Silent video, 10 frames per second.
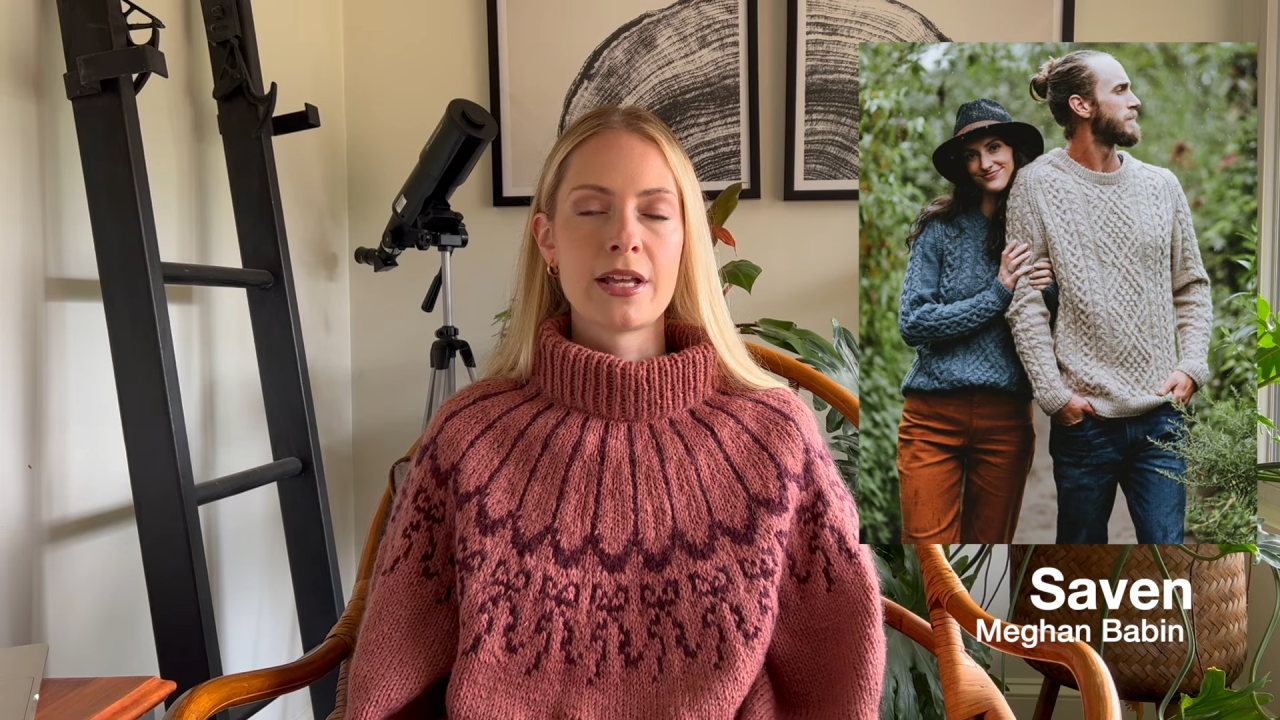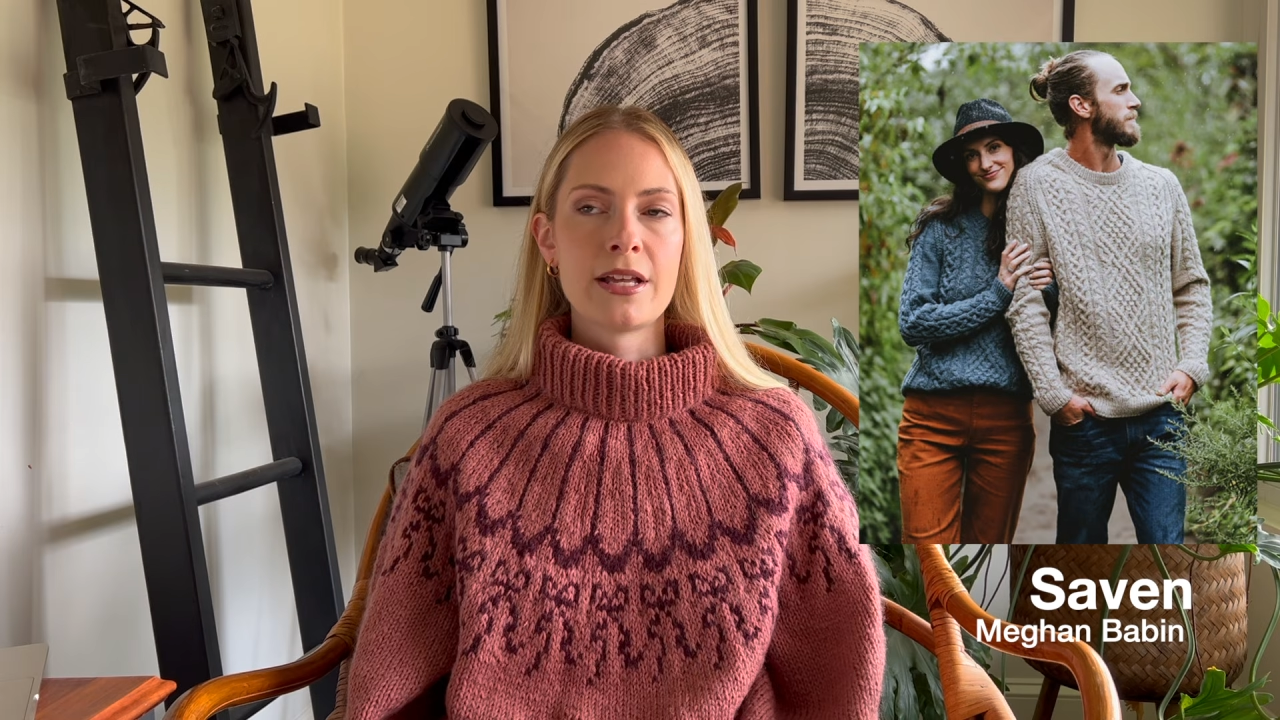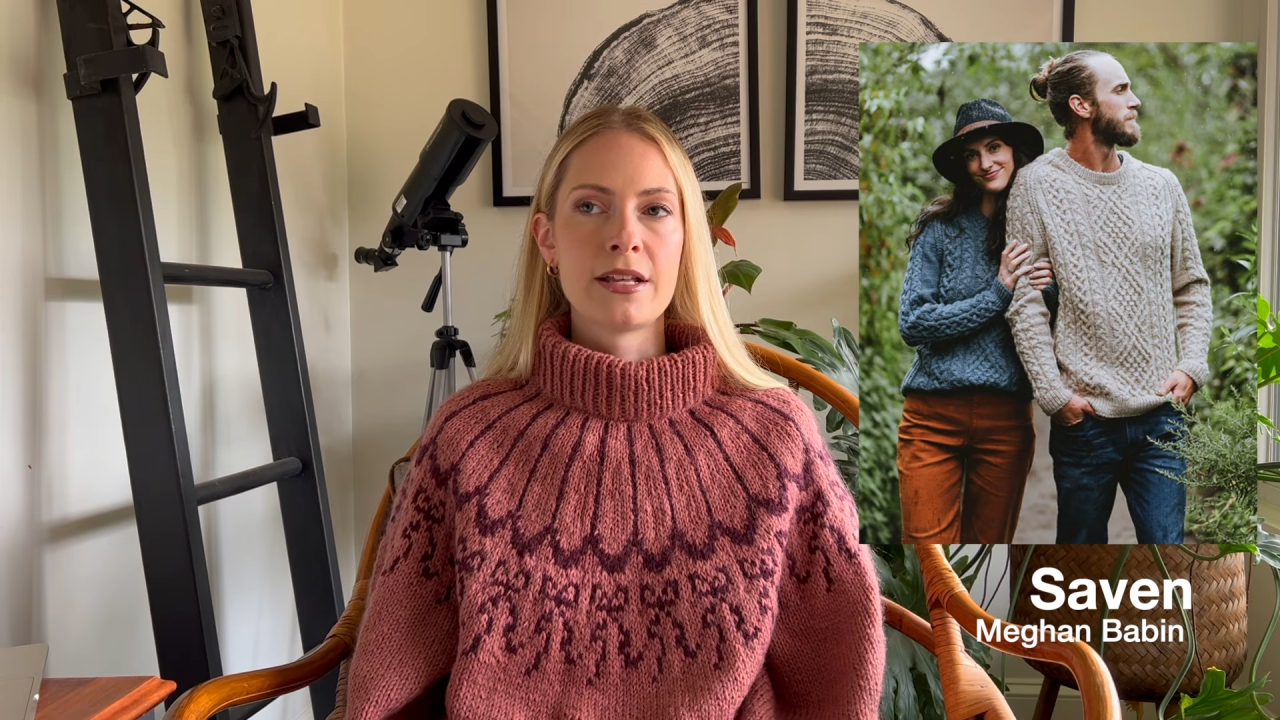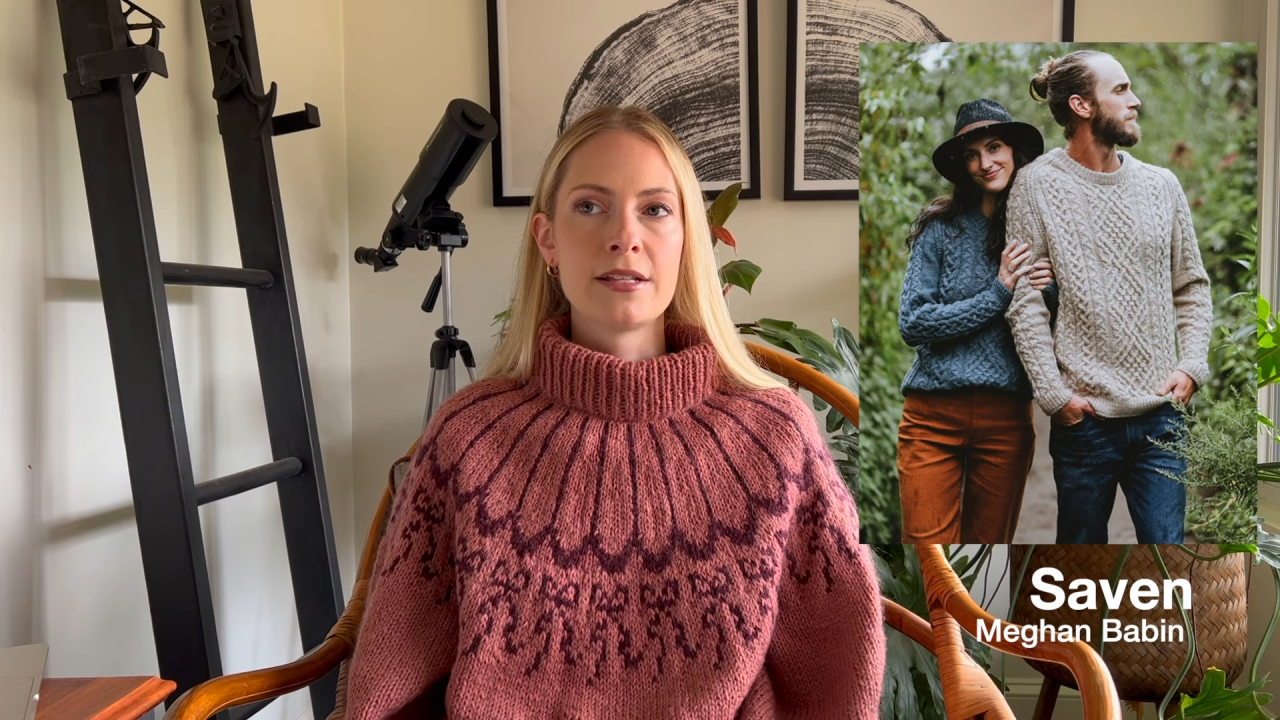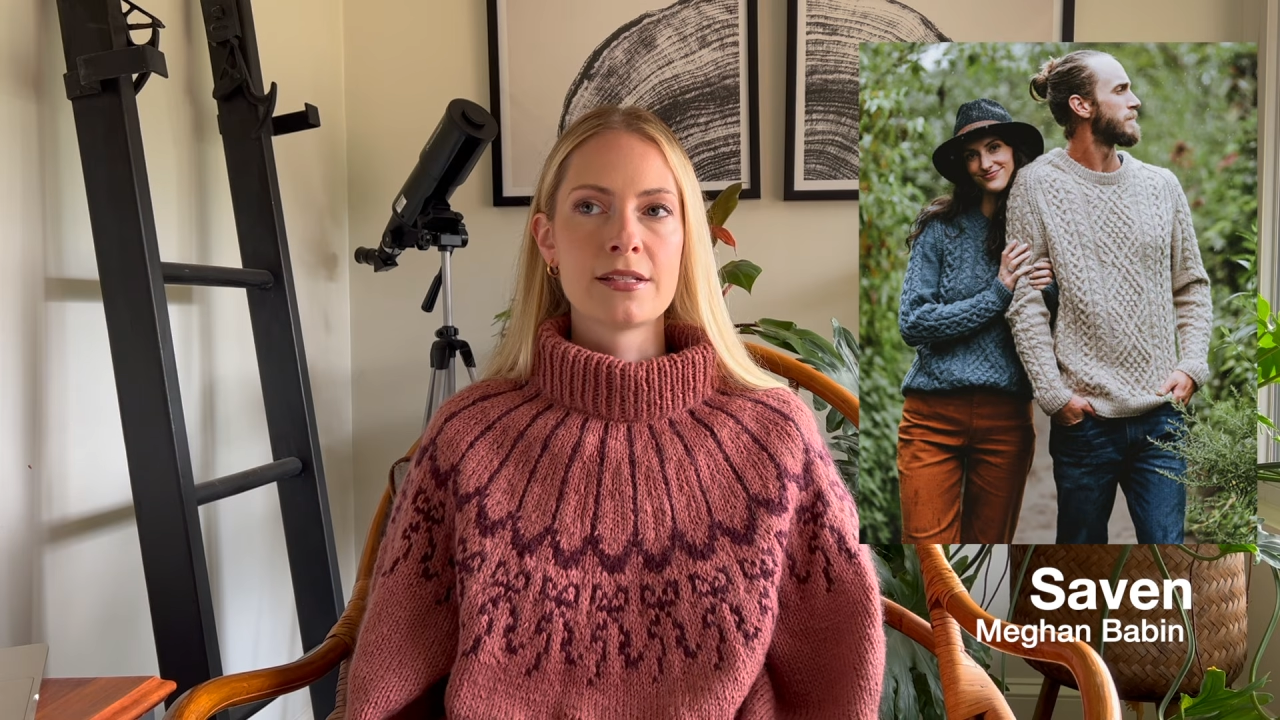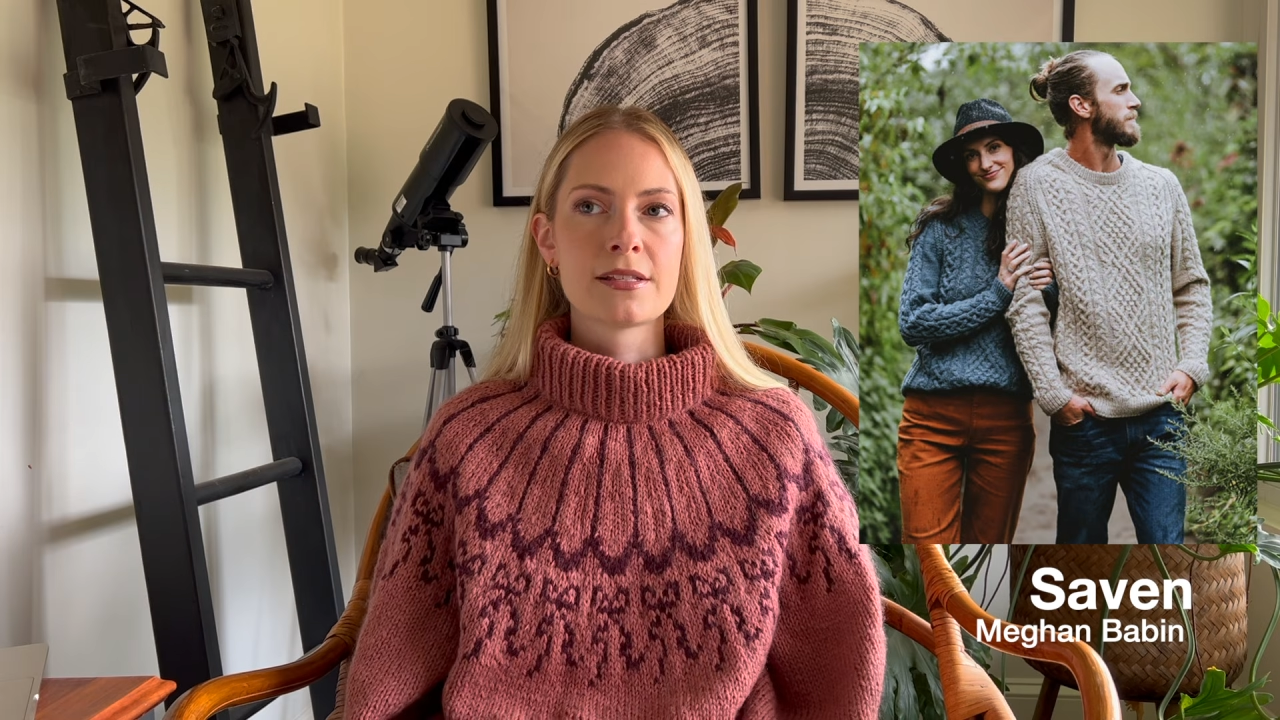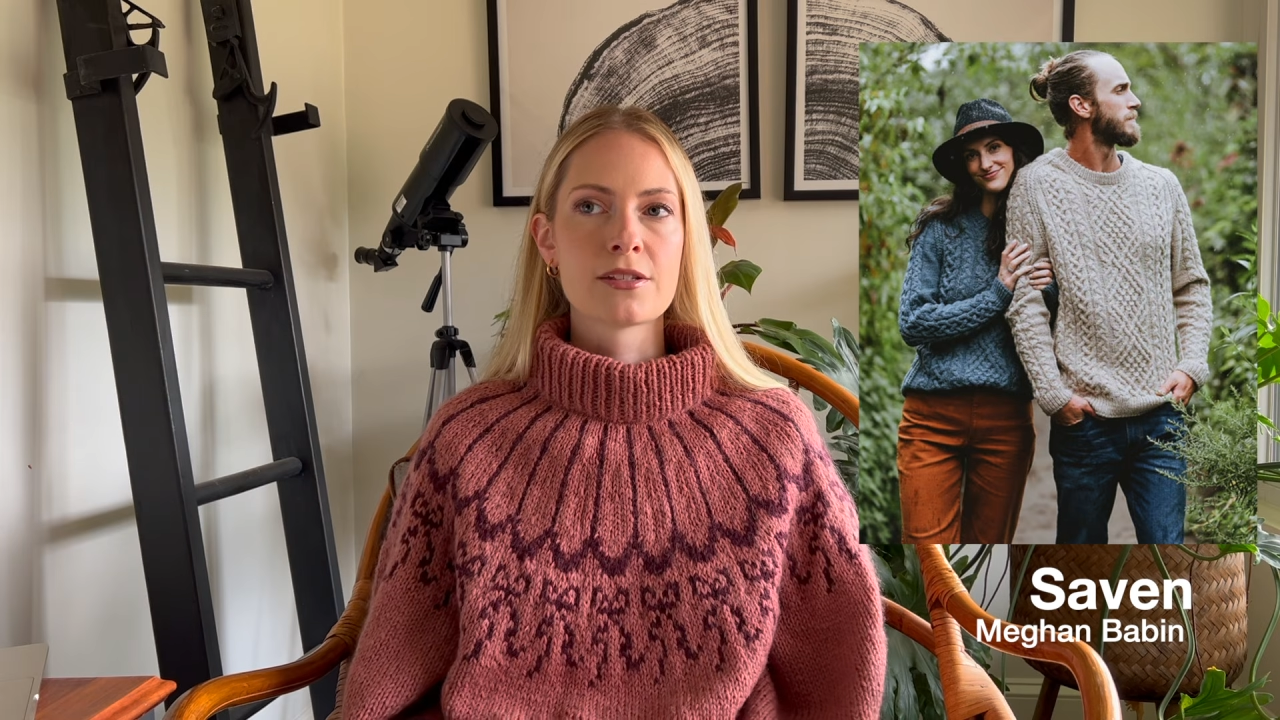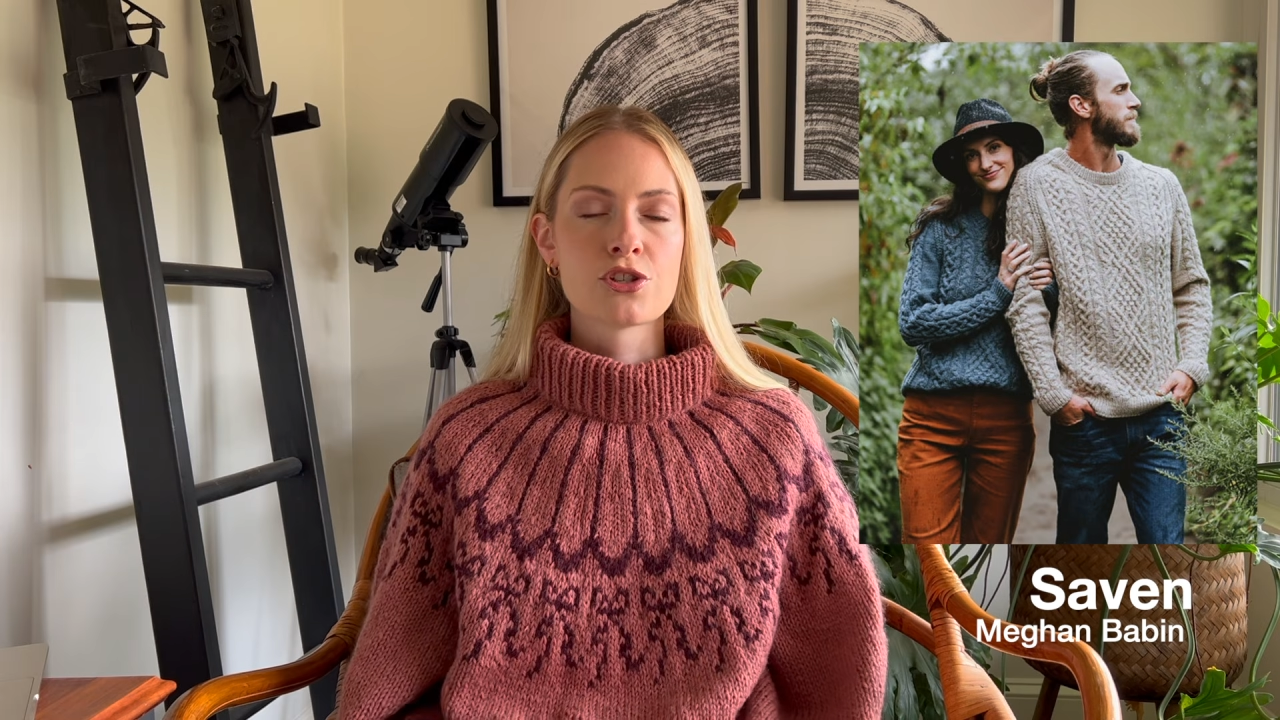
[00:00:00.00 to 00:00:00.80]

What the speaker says: is